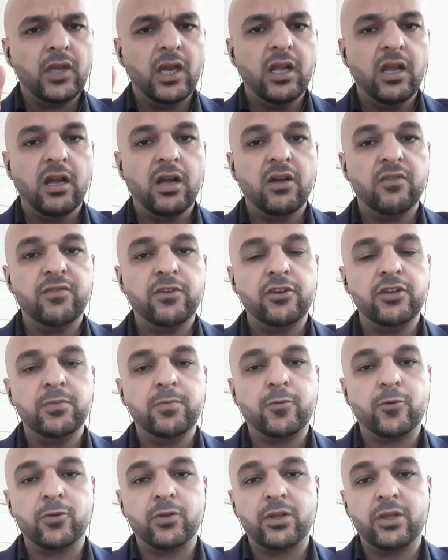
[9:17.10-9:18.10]
A very
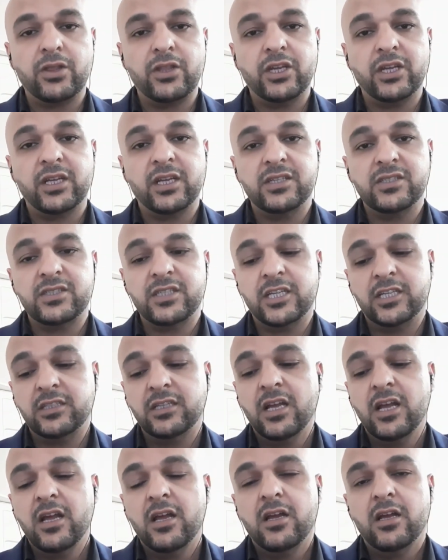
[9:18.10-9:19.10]
important thing is that
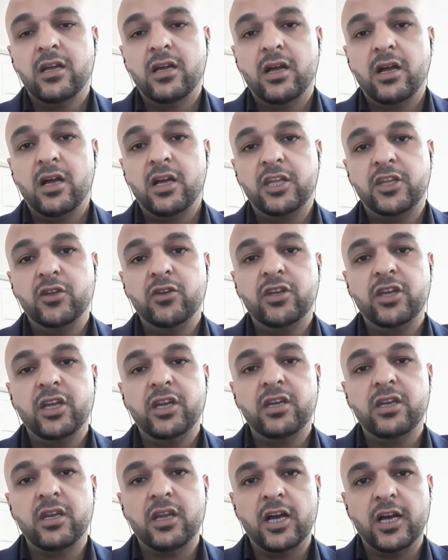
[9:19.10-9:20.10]
you
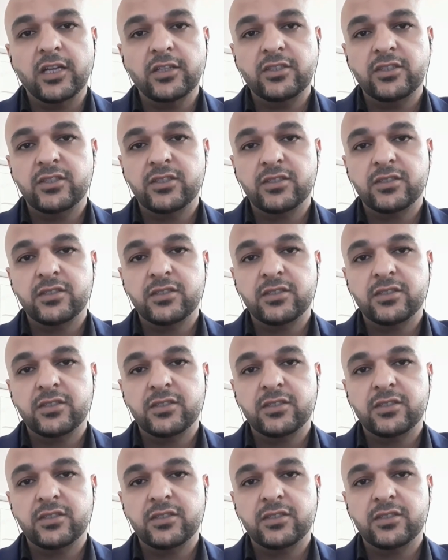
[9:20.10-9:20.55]
cannot